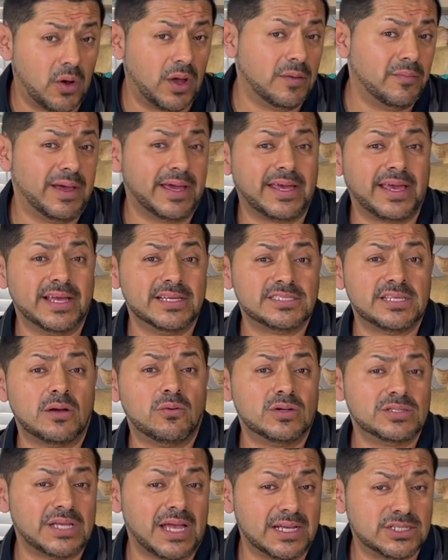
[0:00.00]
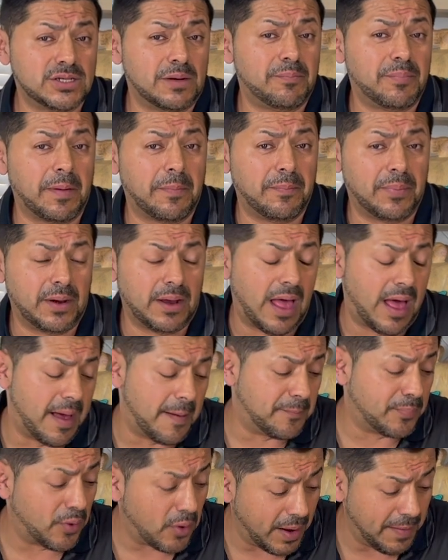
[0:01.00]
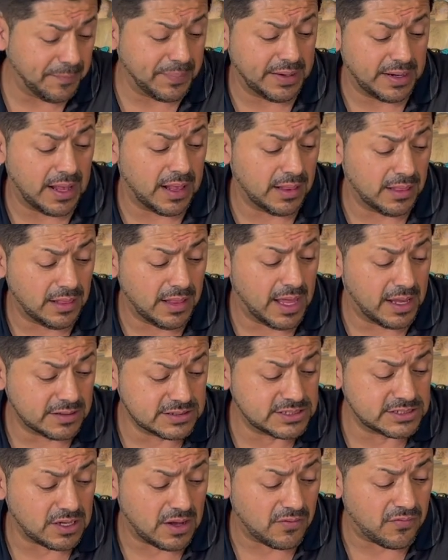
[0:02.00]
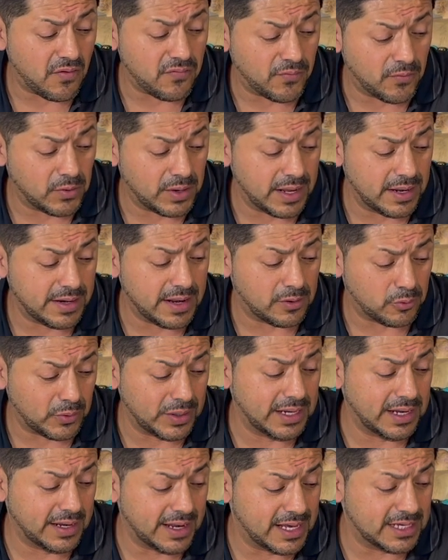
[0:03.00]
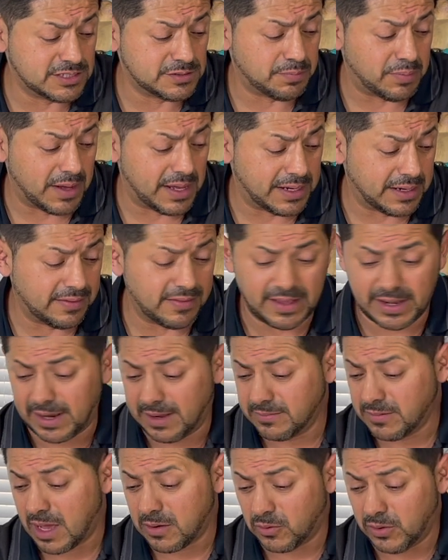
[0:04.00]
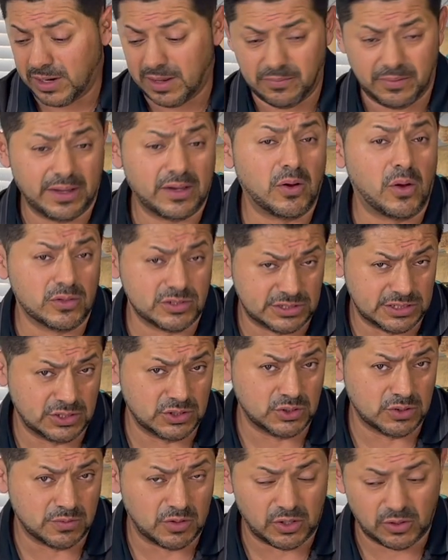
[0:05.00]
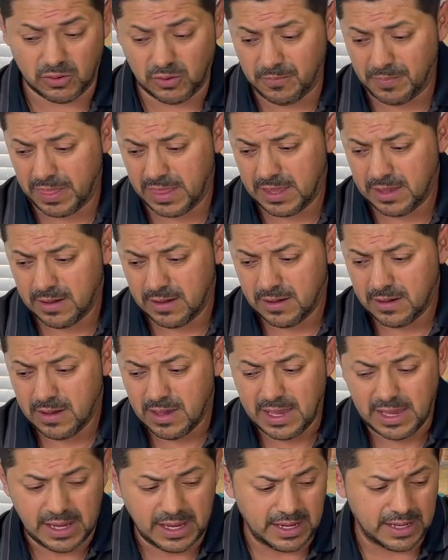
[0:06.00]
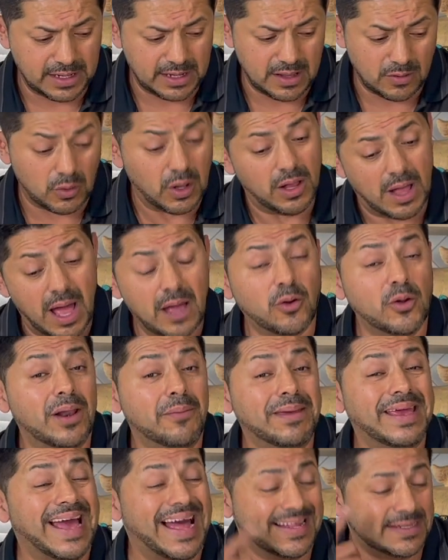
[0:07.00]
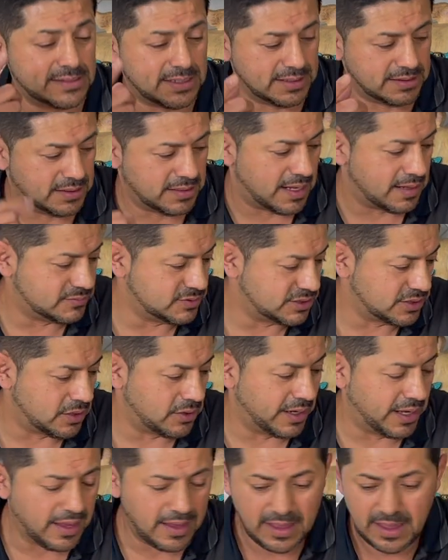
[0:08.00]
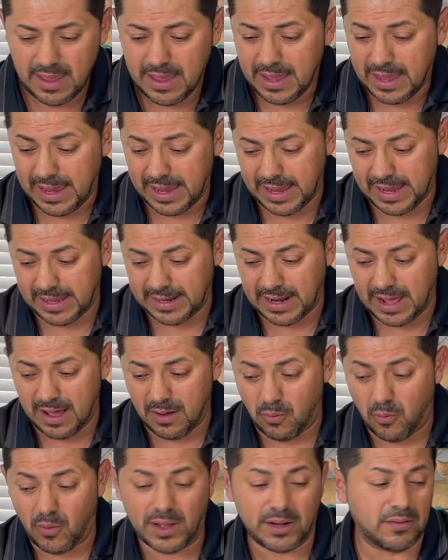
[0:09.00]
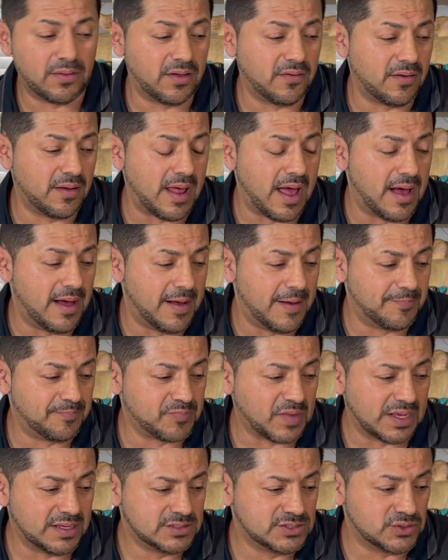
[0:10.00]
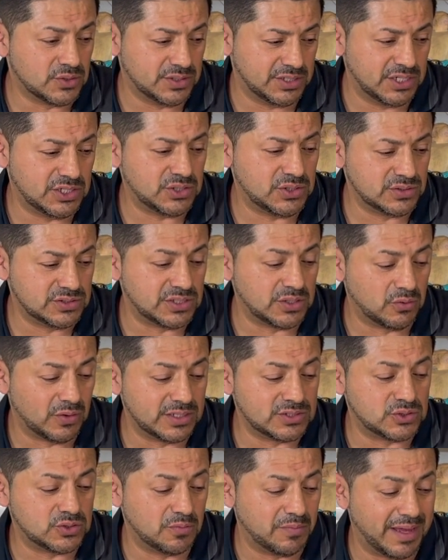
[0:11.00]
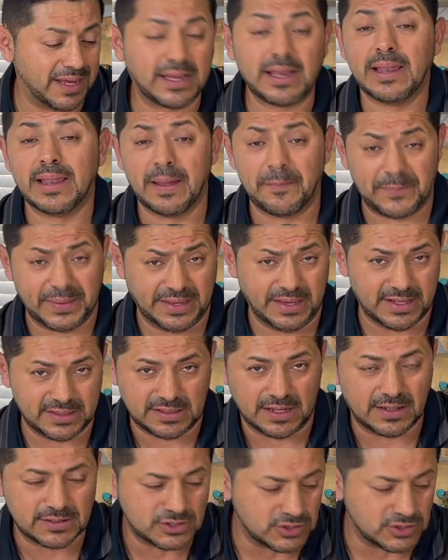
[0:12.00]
In my case, I was actually prepping a lot of stuff for a really nice party that I'm gonna be hosting tomorrow. And well, I'm gonna be attending, I'm sorry. And one of the suggestions was to make La Piñata.